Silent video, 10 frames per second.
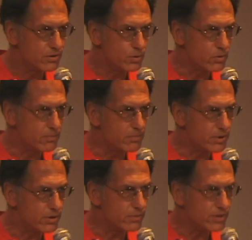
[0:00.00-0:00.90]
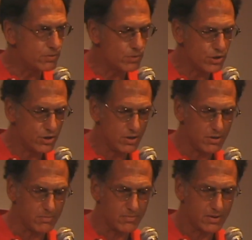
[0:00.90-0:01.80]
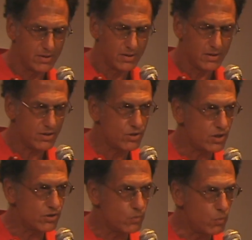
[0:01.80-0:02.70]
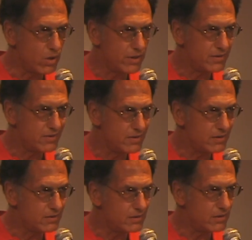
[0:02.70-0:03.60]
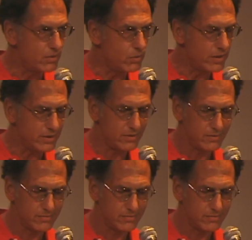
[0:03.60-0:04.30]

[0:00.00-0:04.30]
to a murderous regime is just one deal away.